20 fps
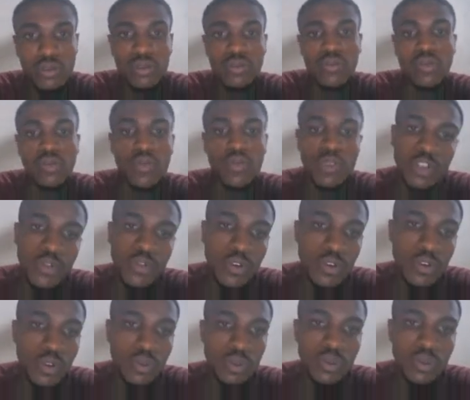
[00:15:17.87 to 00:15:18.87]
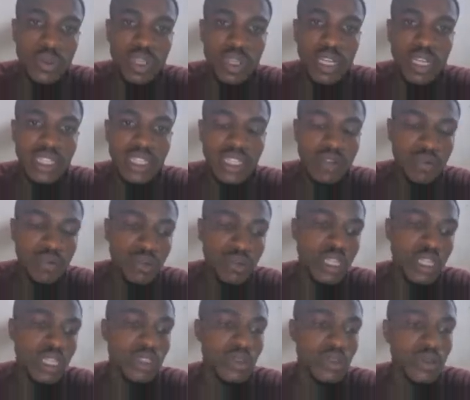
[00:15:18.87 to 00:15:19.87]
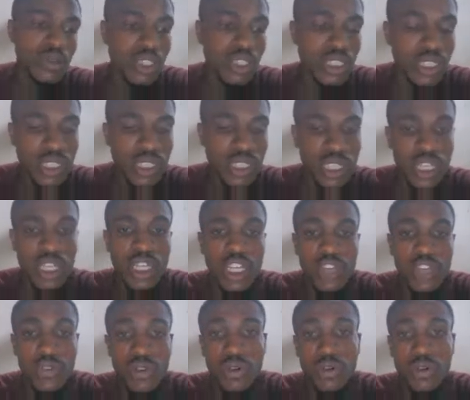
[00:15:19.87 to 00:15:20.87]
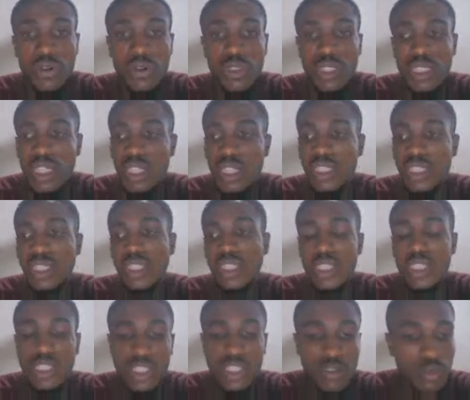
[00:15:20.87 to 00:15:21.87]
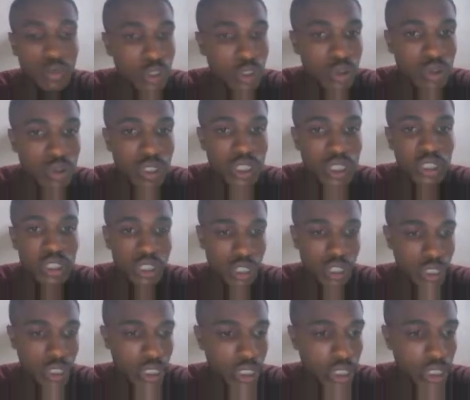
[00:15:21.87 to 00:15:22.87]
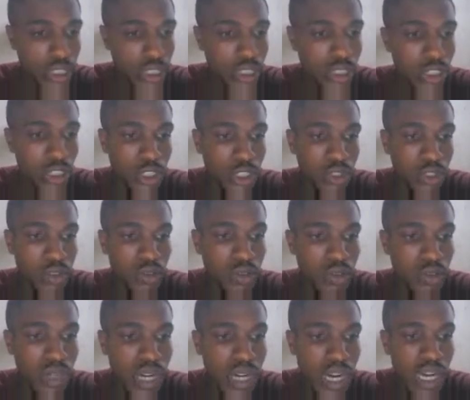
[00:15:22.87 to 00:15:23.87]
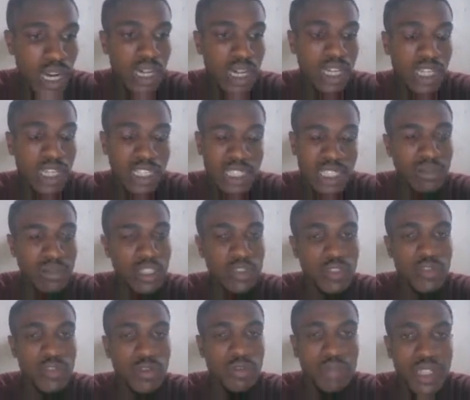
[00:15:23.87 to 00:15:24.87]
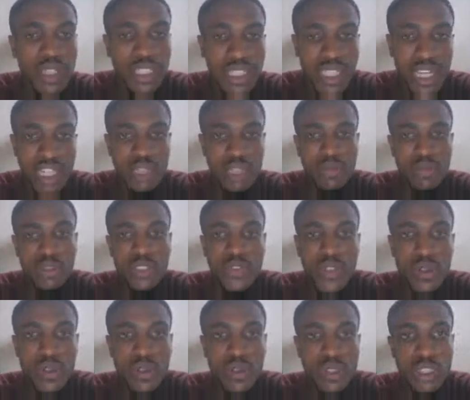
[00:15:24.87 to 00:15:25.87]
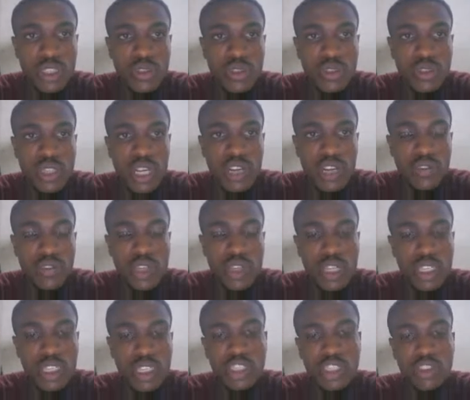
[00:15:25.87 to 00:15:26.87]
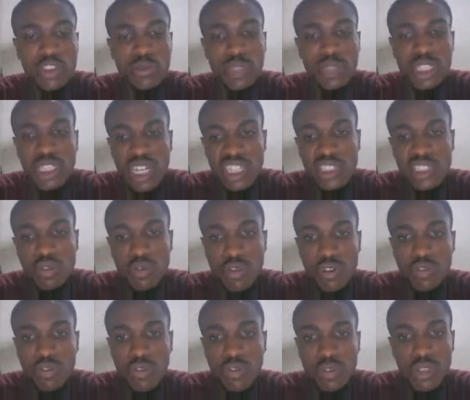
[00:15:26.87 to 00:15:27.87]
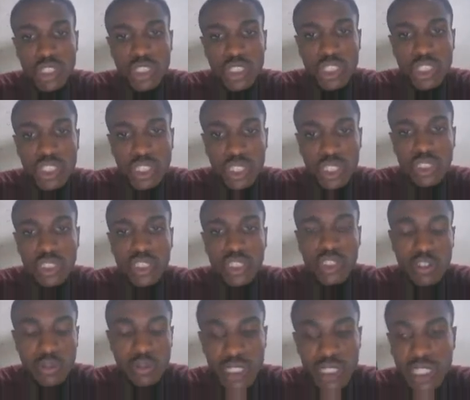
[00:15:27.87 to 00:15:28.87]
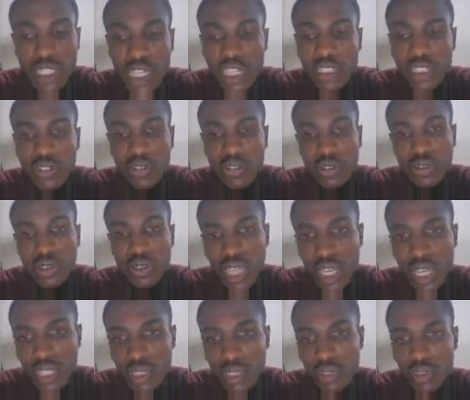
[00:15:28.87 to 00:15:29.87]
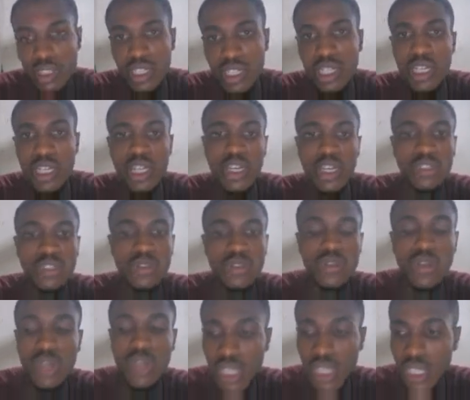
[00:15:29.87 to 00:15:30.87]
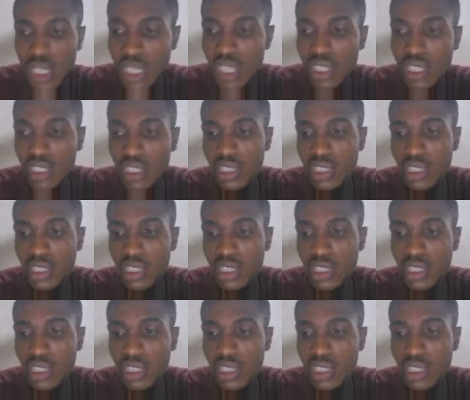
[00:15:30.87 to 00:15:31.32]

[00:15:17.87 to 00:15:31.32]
you've got to put that, and what that does is, if your country has a treaty with the US, then you are exempted from paying tax. But if your country doesn't have, then you'll be charged more for each sale. You'll be charged for tax. Okay, so that is